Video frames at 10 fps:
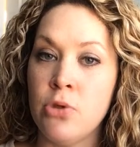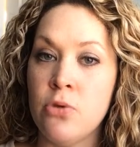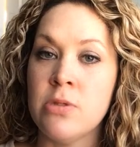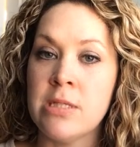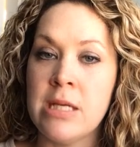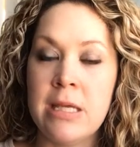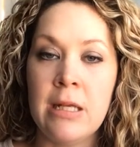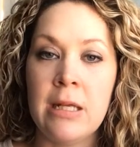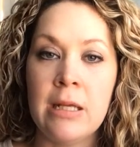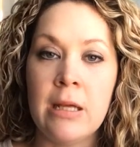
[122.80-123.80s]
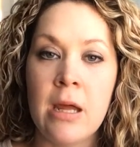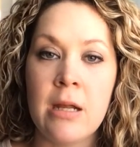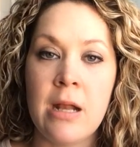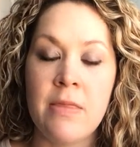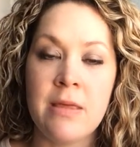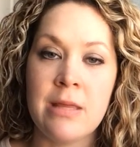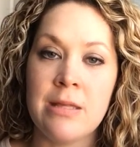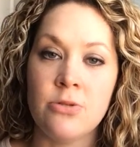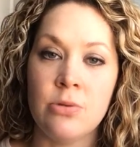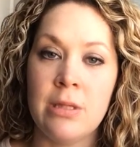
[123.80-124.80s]
used to eating, and I think
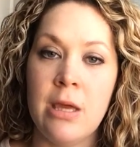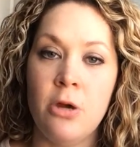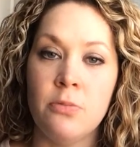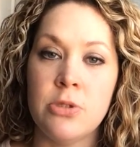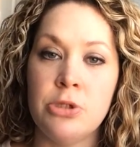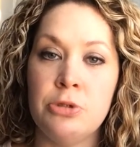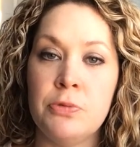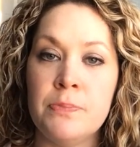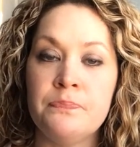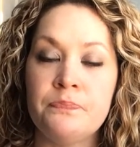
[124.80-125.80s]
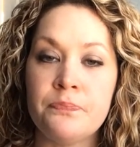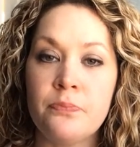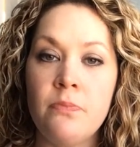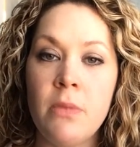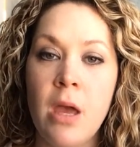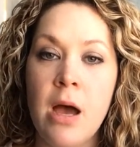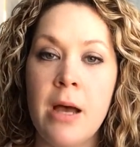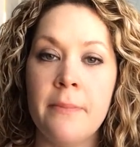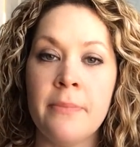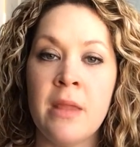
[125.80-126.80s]
that's really helped too.
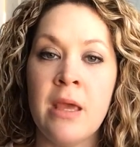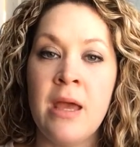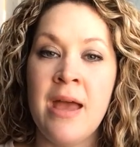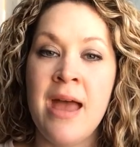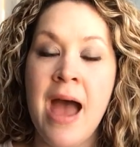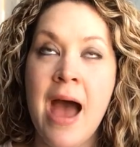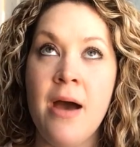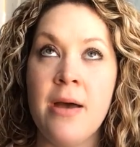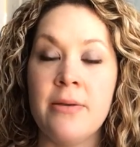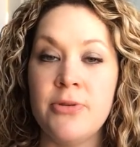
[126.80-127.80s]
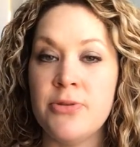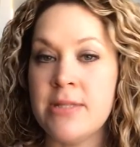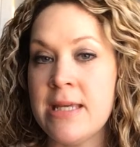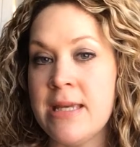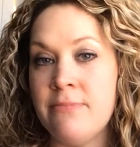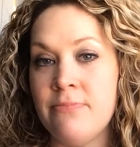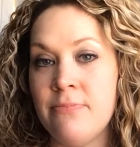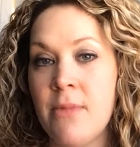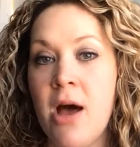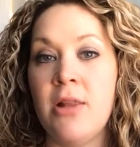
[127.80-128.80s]
I used to eat
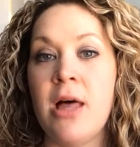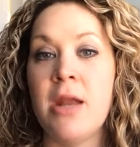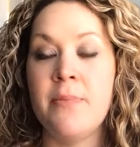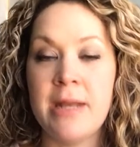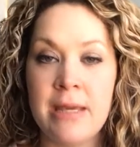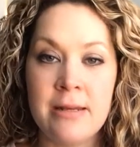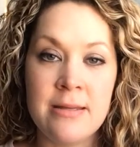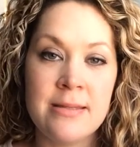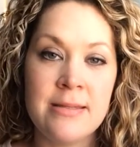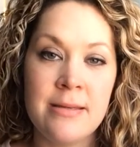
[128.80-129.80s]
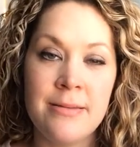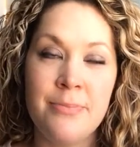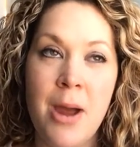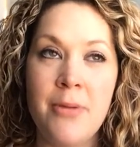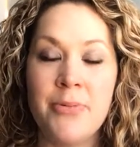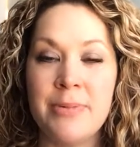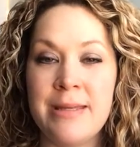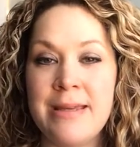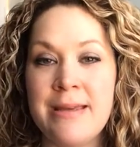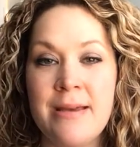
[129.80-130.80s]
a lot of bananas,
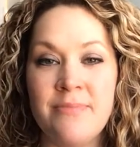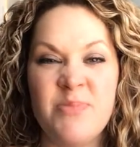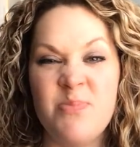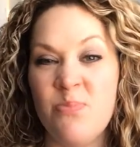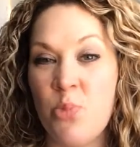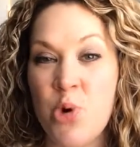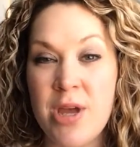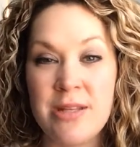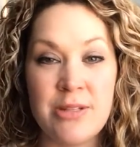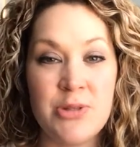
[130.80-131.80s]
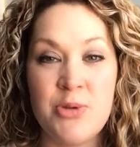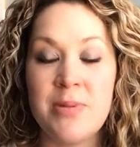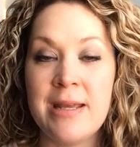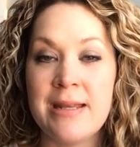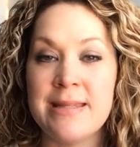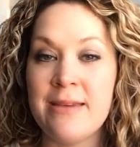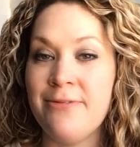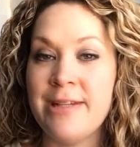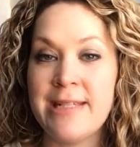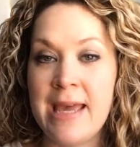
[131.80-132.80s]
probably 1 to 2 bananas
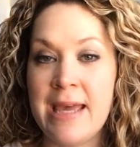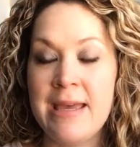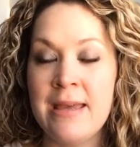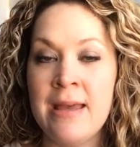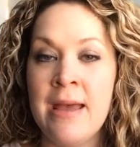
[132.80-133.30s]
every day.